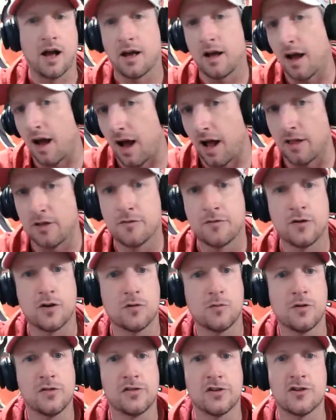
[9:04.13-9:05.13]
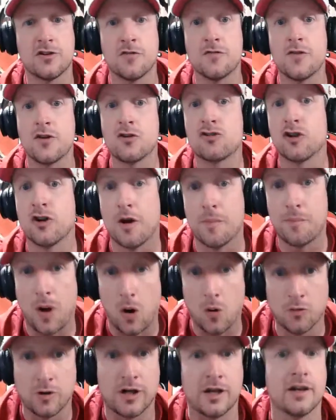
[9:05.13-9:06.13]
Oliver was a division
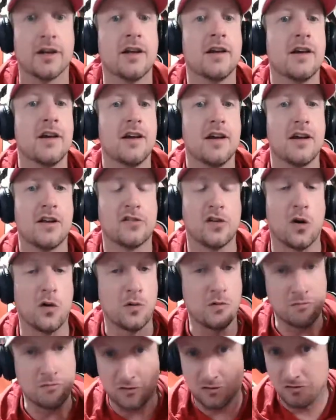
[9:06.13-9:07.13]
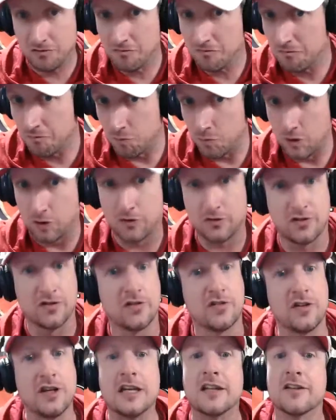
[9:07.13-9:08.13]
opponent. So Wilks has
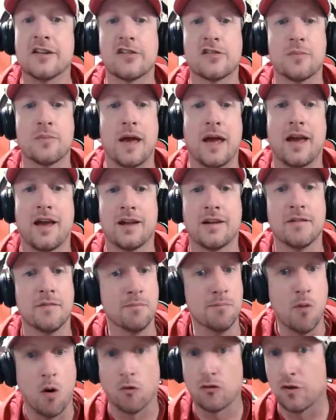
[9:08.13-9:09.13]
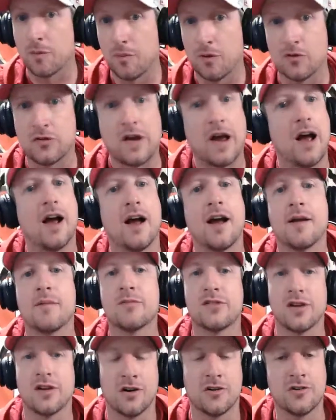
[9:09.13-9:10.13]
seen this man multiple
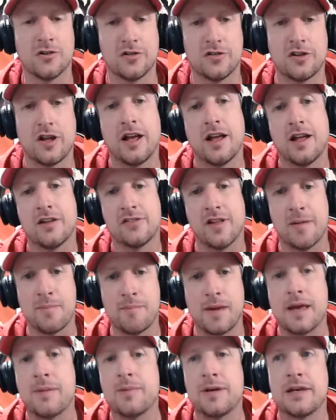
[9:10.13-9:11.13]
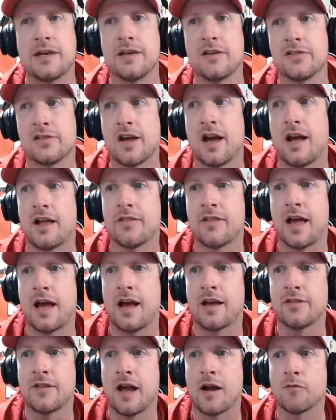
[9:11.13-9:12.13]
times, understands that maybe he's got
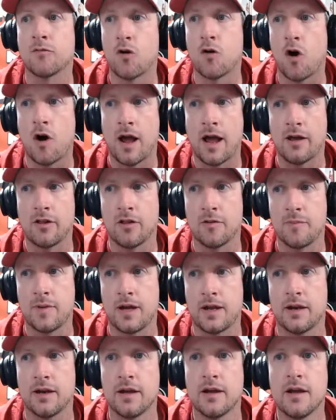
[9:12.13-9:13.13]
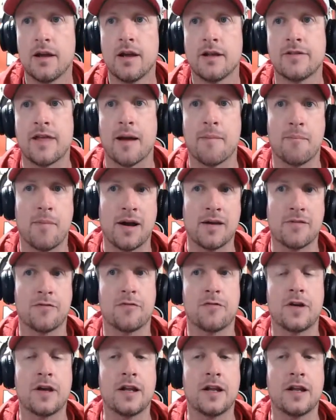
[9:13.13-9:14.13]
that raw element that might
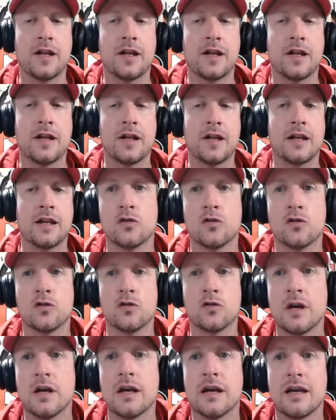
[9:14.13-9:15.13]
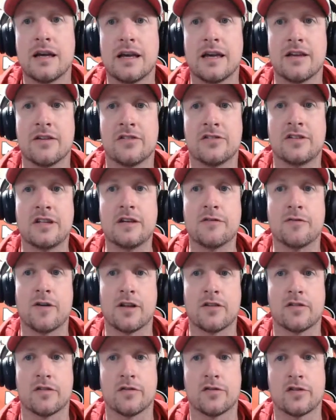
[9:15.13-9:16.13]
fit into his
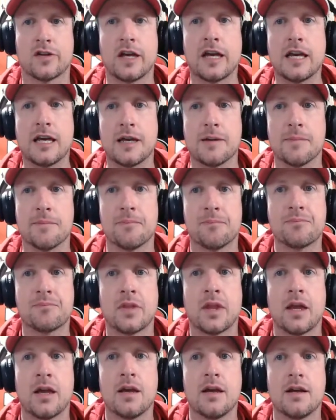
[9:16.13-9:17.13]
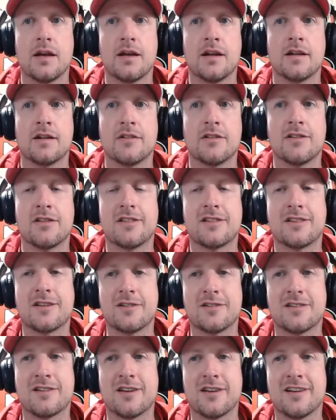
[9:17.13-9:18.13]
defensive scheme.
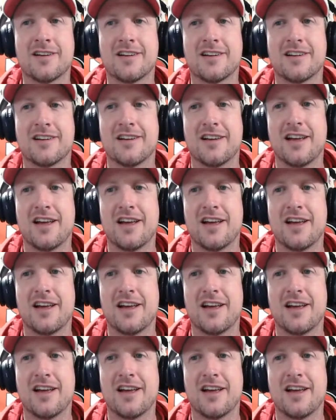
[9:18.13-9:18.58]
The